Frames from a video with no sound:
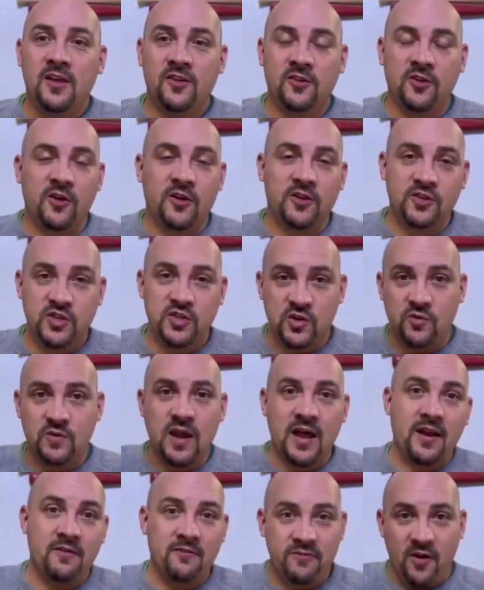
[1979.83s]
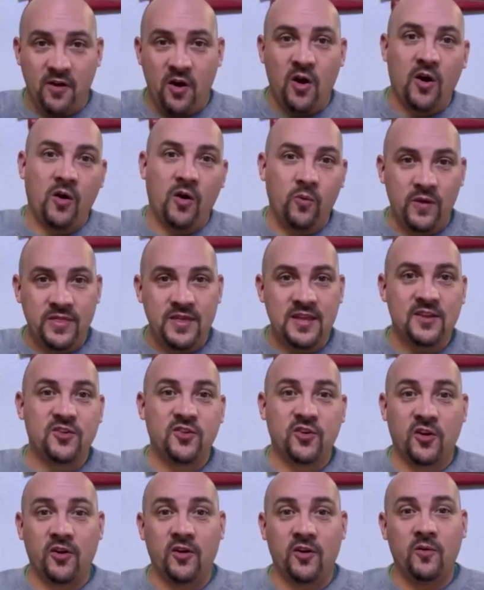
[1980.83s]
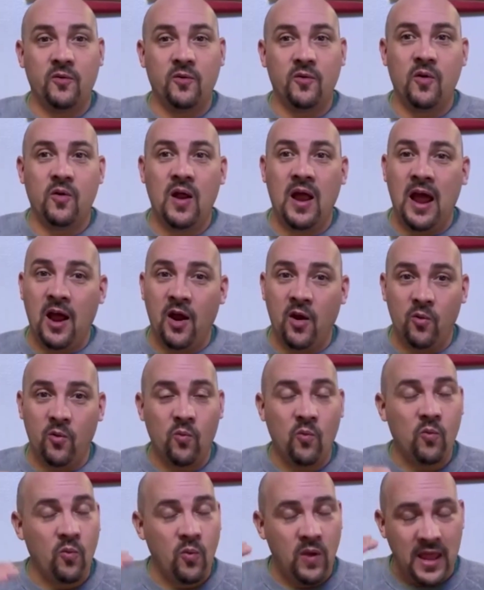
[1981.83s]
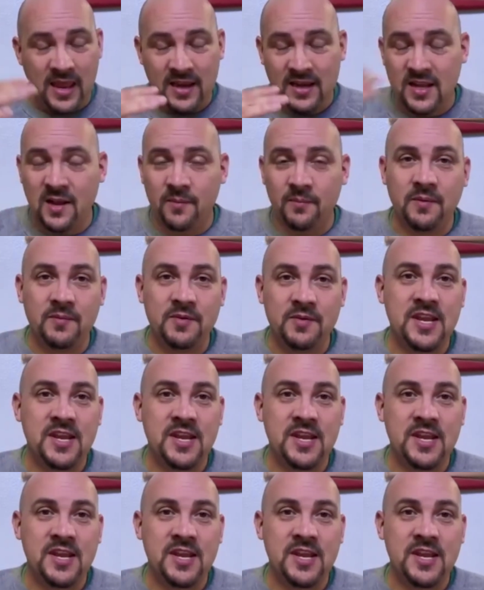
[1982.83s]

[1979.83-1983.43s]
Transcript: as long as you kind of are within certain income